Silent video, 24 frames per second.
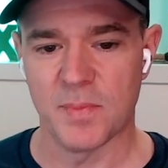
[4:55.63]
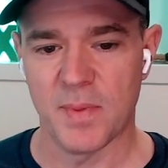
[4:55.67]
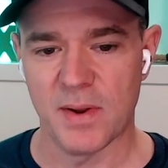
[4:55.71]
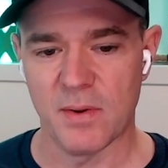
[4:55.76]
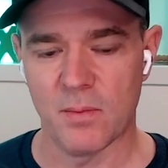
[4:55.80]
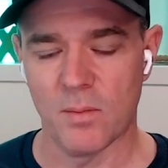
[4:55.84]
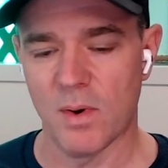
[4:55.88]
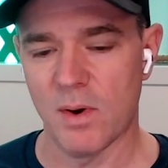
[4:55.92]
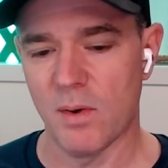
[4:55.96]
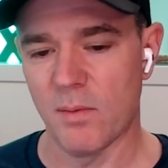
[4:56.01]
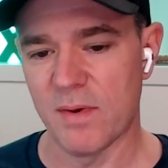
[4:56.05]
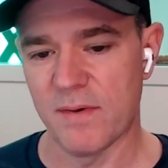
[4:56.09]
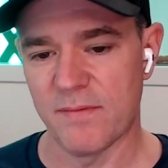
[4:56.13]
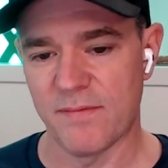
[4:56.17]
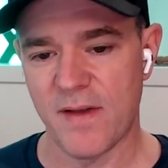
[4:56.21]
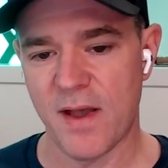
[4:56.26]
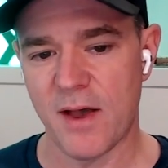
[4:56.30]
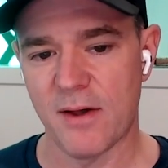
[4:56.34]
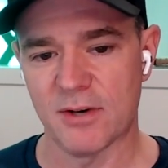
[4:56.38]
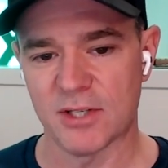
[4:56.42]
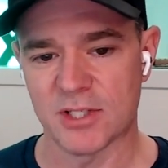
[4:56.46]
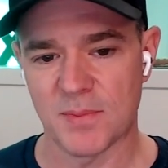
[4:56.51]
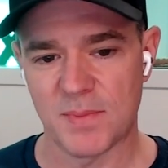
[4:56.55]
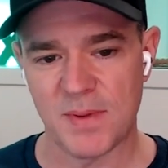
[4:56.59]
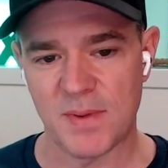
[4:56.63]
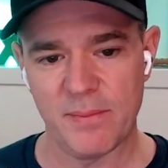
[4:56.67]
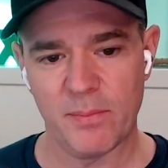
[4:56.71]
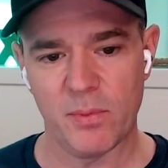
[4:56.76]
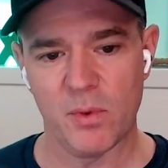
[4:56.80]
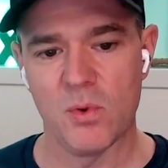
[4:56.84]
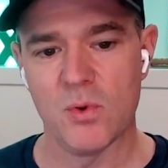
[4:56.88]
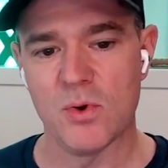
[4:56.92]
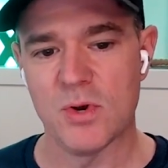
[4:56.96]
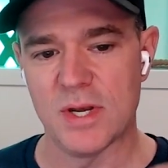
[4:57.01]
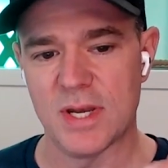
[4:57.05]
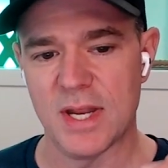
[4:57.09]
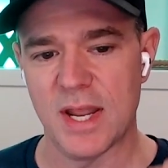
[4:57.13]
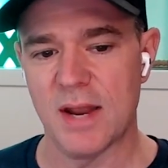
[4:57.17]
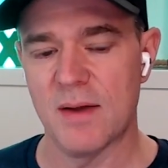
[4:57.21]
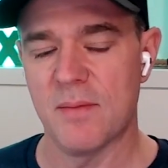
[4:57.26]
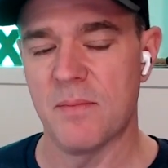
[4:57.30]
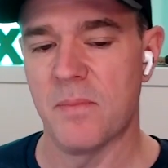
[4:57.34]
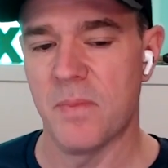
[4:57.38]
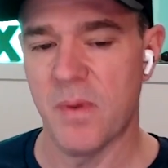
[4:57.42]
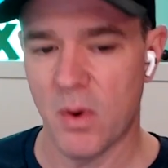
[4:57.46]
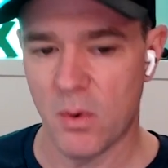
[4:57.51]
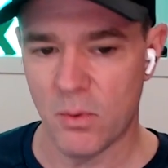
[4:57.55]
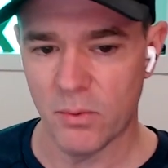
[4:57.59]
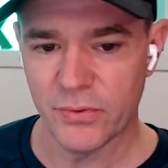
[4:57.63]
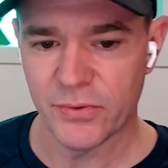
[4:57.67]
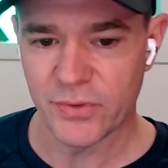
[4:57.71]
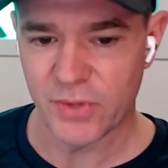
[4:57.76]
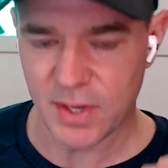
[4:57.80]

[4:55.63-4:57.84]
But what we found is the people who did both,